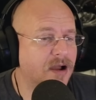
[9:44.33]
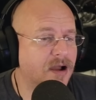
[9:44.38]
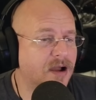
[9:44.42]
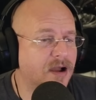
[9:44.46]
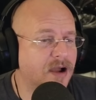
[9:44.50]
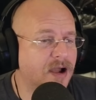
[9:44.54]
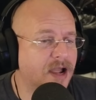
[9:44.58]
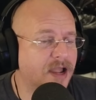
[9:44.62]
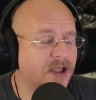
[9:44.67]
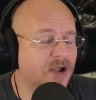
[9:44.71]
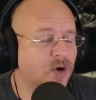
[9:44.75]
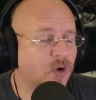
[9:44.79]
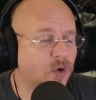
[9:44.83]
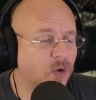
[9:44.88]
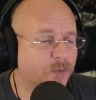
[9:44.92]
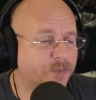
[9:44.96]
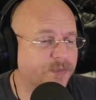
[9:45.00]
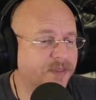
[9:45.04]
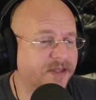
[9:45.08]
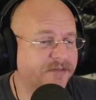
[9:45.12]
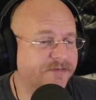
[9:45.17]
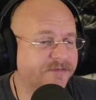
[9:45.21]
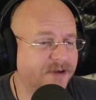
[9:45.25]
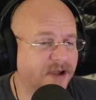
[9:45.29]
I hope
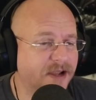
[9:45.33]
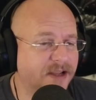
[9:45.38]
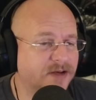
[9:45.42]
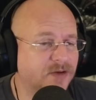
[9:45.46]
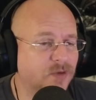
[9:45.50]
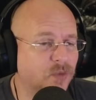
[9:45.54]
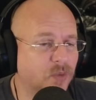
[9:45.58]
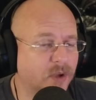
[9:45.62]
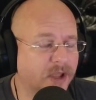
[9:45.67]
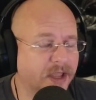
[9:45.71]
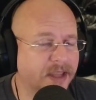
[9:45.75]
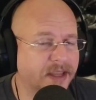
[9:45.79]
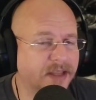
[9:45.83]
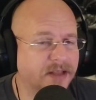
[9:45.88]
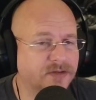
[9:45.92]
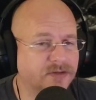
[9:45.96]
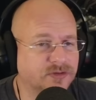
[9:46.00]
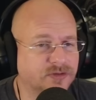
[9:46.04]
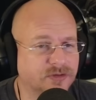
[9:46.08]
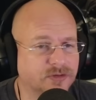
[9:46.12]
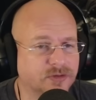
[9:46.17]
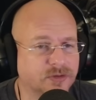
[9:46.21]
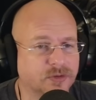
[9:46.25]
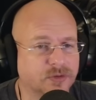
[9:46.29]
they find a way
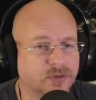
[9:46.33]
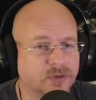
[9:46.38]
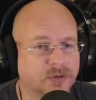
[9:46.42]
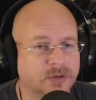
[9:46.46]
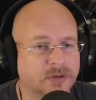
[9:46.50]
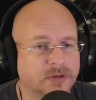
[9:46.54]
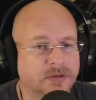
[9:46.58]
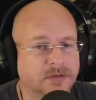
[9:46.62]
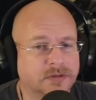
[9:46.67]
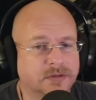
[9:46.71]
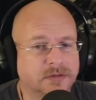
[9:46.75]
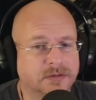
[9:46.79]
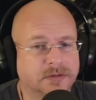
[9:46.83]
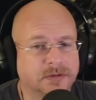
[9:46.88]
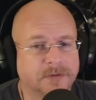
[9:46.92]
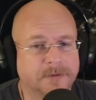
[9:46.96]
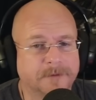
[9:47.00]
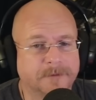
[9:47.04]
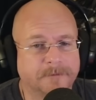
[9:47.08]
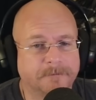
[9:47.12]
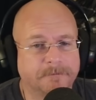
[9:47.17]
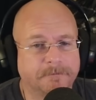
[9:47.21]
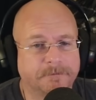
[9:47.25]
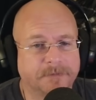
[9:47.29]
to
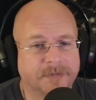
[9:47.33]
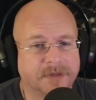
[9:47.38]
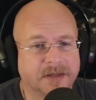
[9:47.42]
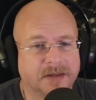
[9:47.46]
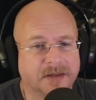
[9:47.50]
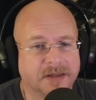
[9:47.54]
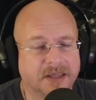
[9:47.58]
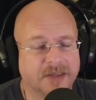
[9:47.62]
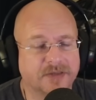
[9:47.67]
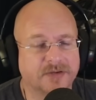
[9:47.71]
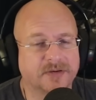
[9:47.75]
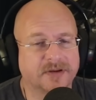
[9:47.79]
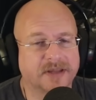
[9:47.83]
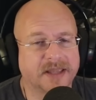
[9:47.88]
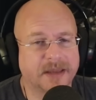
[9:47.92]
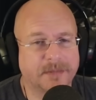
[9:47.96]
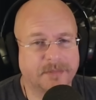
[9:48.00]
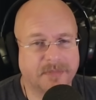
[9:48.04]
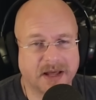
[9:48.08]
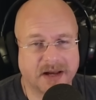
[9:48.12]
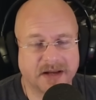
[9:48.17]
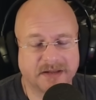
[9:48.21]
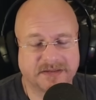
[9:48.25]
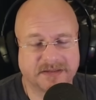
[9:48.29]
either get
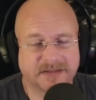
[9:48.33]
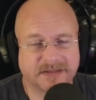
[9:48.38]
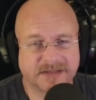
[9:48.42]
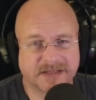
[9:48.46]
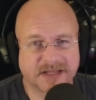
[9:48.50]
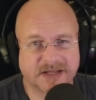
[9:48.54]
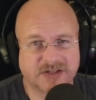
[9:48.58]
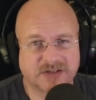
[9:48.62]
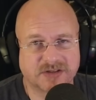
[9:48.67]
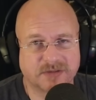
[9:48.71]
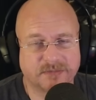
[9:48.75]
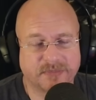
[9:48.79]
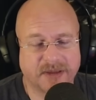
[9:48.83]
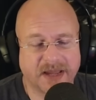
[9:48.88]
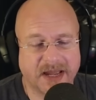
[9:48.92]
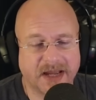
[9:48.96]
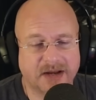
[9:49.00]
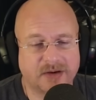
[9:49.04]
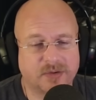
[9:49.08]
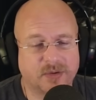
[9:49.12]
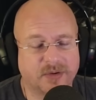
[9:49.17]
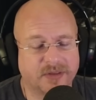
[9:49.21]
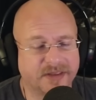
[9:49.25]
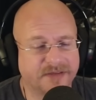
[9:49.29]
monetization
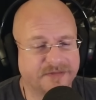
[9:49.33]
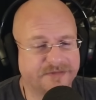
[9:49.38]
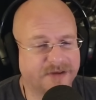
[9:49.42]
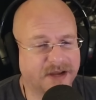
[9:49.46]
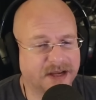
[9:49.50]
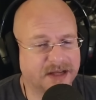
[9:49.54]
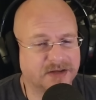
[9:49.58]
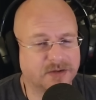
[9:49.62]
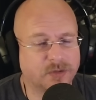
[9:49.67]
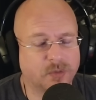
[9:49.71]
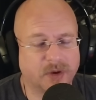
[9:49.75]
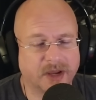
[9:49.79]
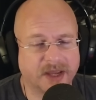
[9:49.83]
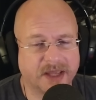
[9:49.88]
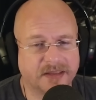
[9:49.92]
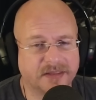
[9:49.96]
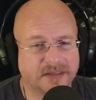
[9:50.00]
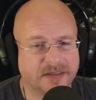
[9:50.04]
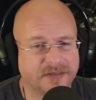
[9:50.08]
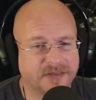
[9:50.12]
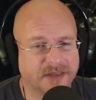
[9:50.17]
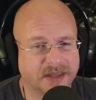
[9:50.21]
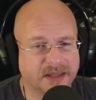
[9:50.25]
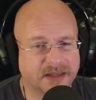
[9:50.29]
back or they find a way
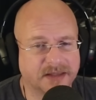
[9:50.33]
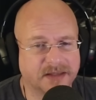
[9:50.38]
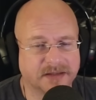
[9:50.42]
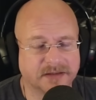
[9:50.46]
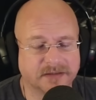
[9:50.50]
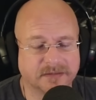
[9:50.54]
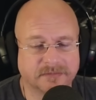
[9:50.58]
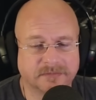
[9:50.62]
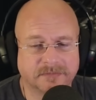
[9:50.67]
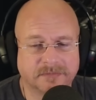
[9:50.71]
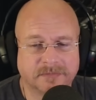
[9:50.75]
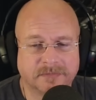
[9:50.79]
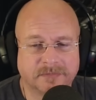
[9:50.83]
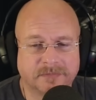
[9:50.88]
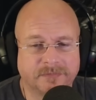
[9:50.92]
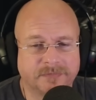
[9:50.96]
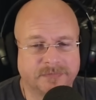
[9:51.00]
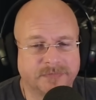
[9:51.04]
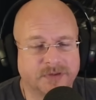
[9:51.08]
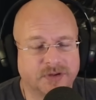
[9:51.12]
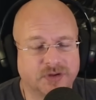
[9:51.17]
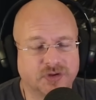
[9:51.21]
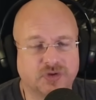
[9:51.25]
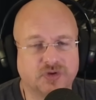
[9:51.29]
that they can
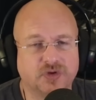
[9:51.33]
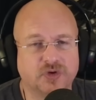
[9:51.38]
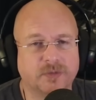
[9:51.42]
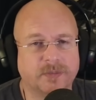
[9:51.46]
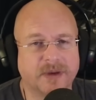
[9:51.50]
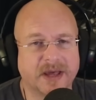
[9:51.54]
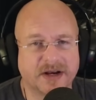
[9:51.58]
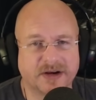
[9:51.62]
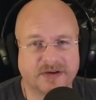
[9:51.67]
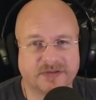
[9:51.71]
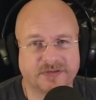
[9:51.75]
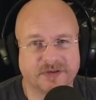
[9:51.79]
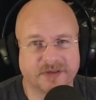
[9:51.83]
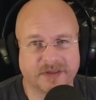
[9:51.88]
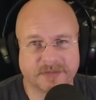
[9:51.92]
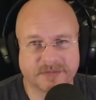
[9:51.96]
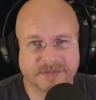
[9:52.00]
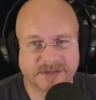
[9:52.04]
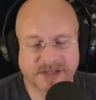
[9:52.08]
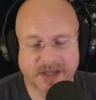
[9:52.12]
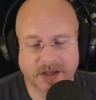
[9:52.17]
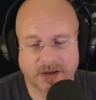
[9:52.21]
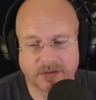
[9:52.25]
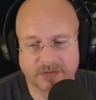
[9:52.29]
do better for
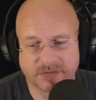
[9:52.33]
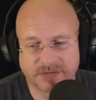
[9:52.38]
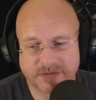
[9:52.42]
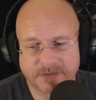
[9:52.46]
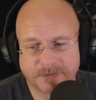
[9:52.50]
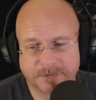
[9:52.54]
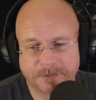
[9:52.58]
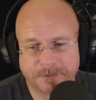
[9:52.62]
themselves.